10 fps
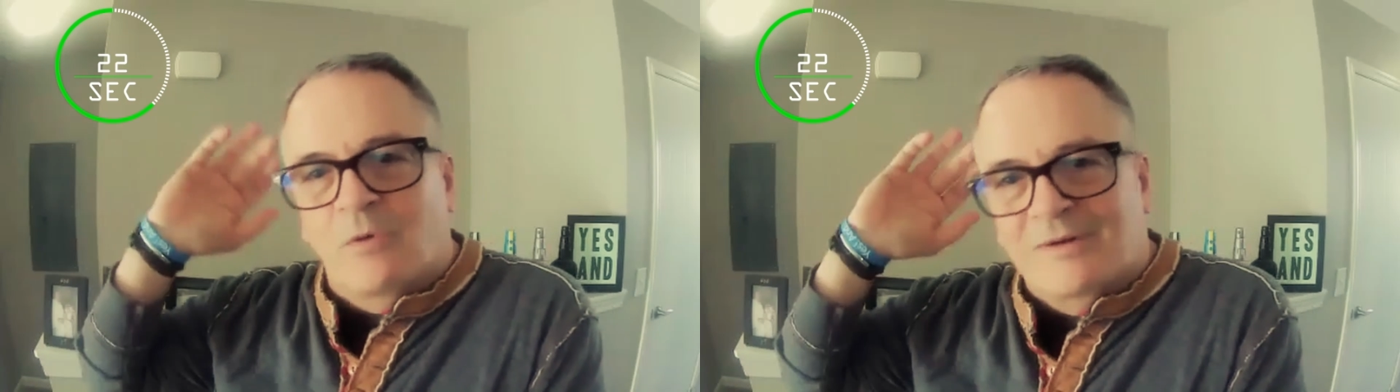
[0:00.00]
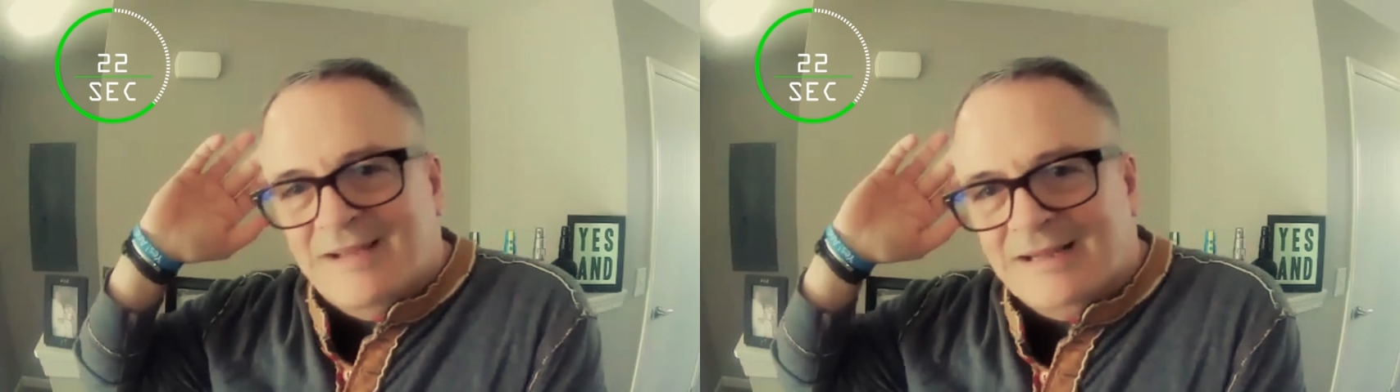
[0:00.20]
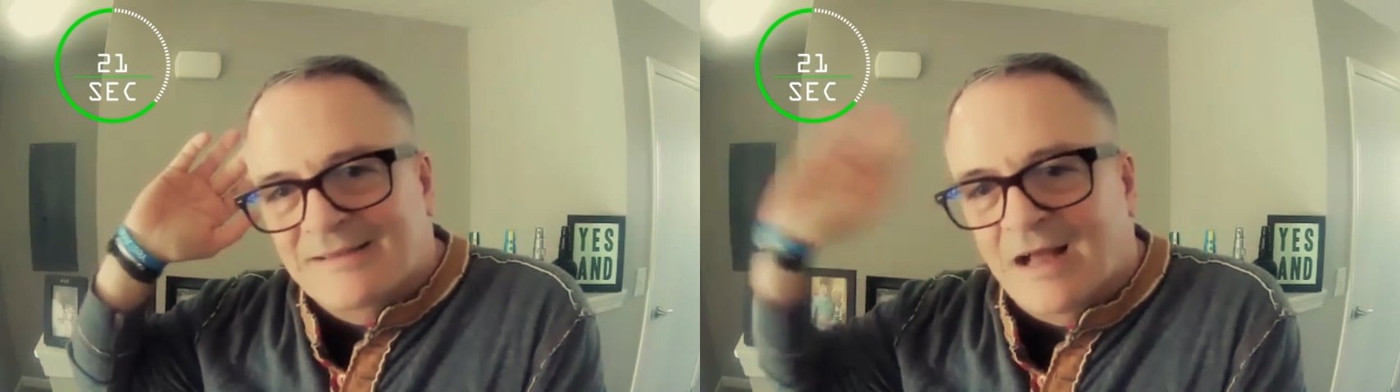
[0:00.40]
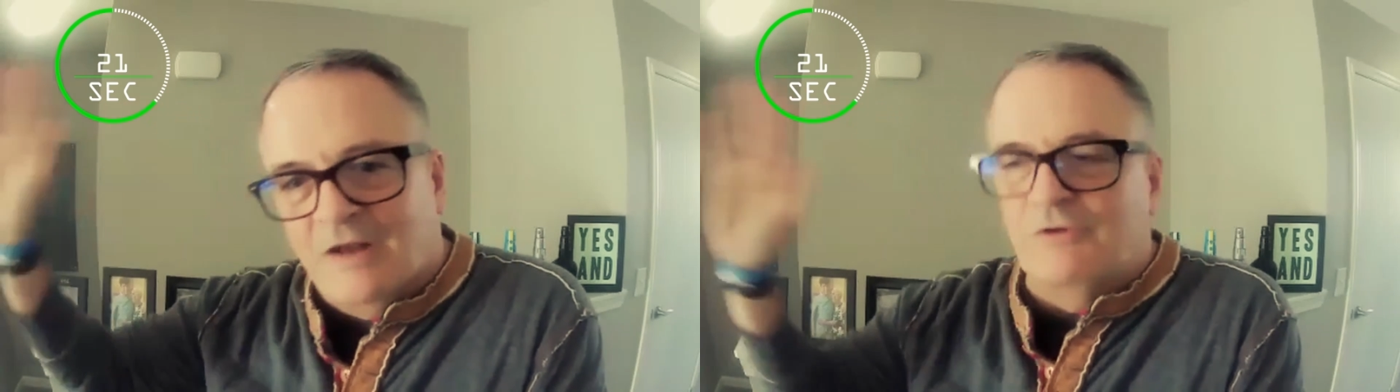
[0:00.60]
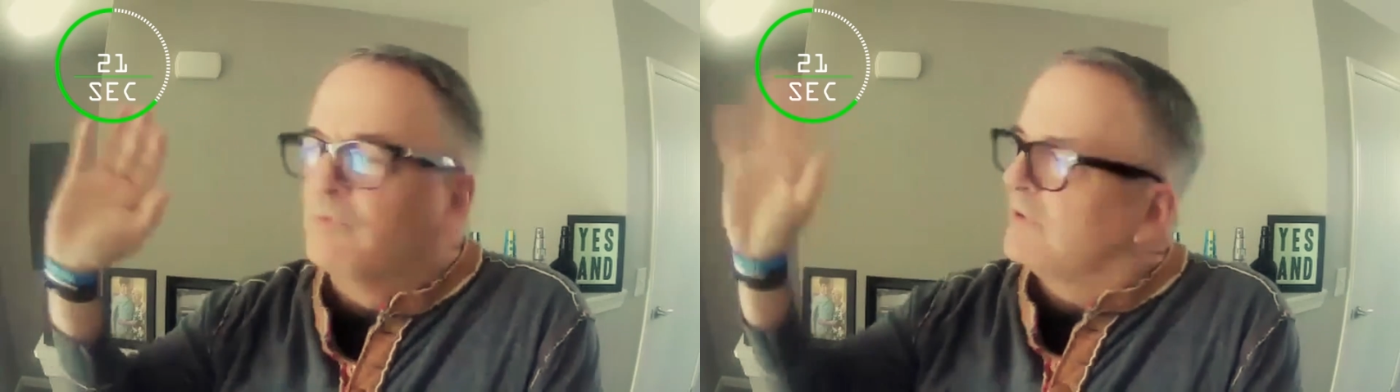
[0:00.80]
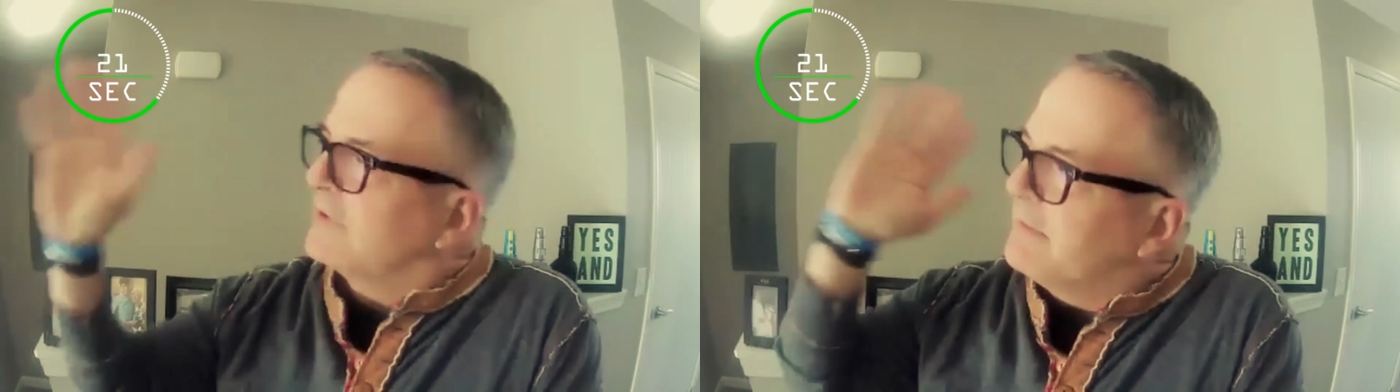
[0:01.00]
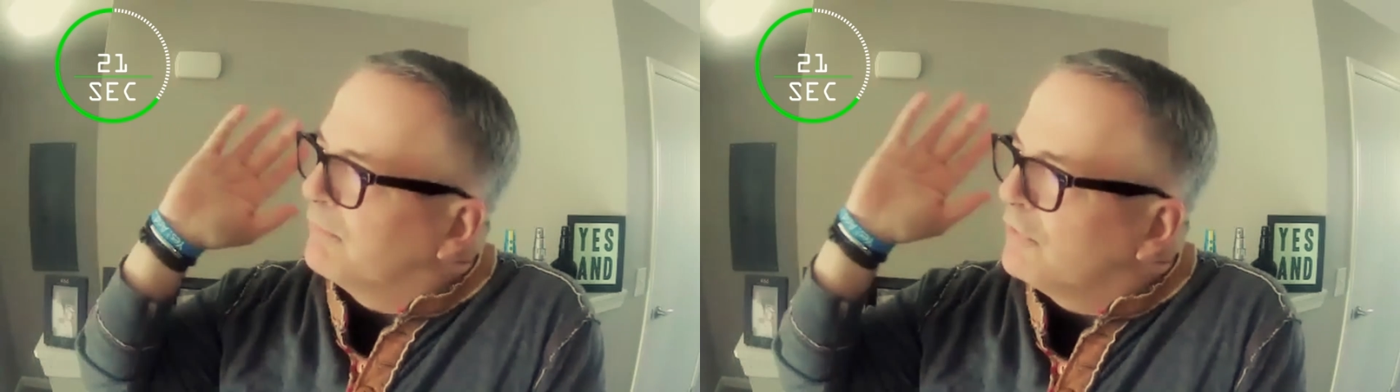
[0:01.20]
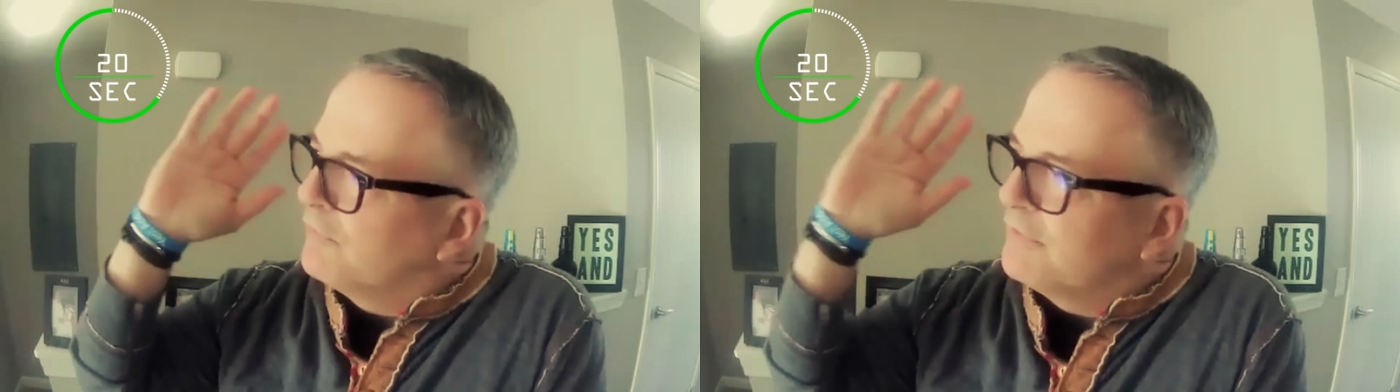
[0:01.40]
going technology. We want to keep
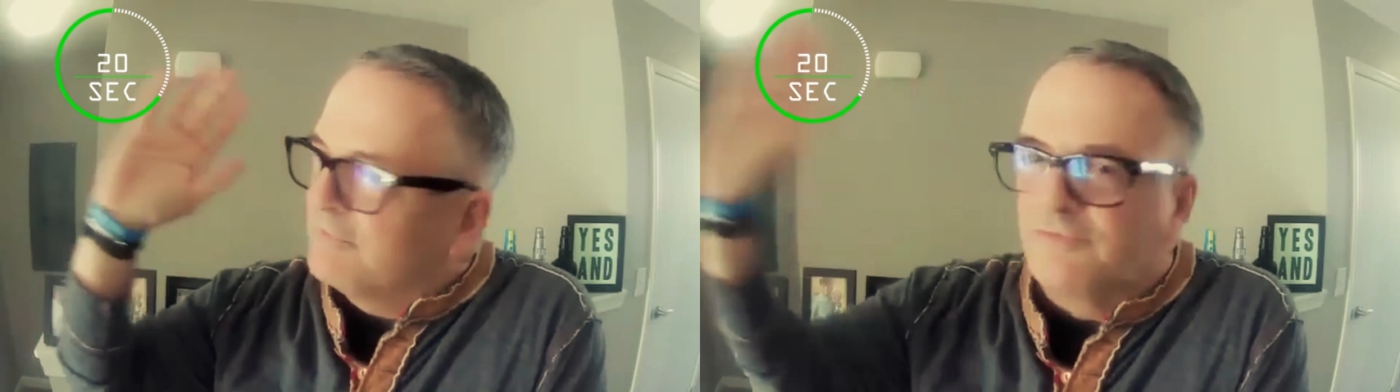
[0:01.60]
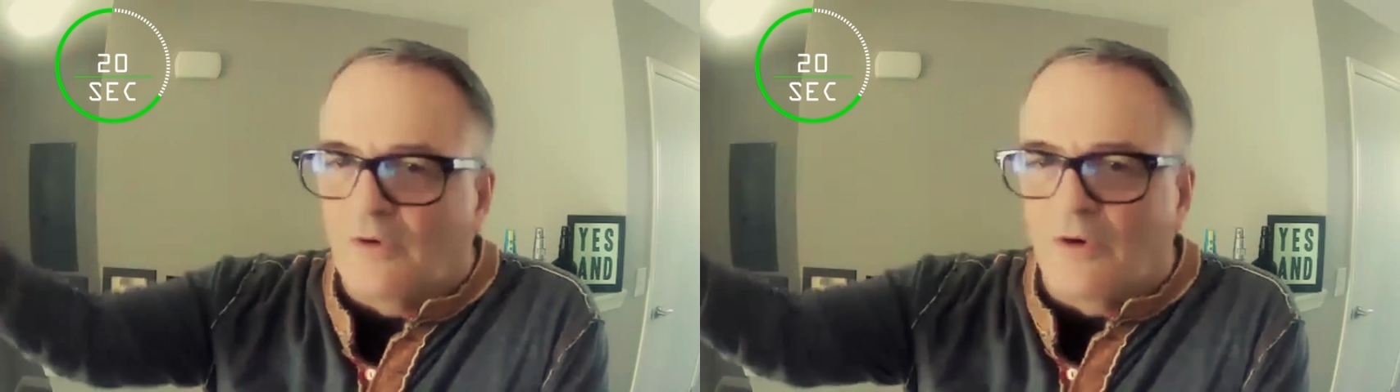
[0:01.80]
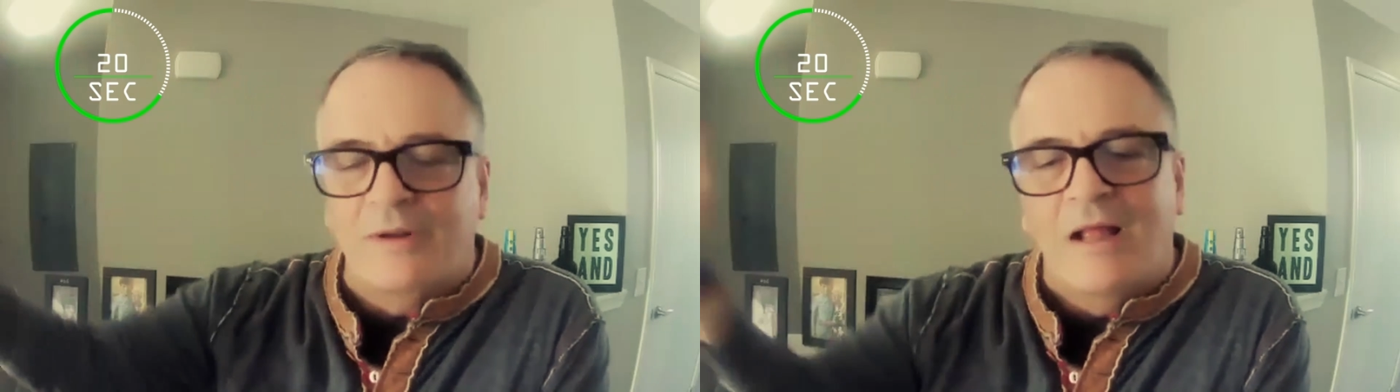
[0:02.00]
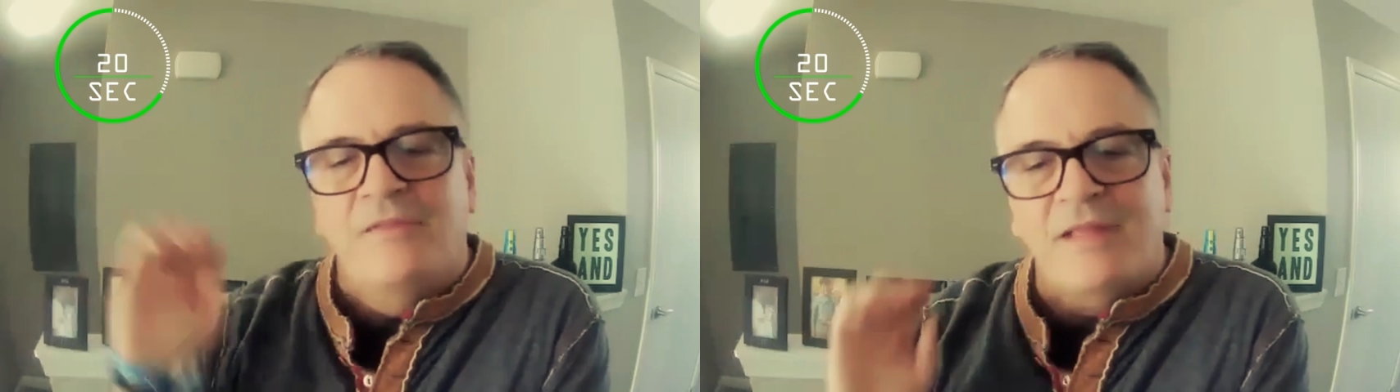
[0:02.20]
moving forward.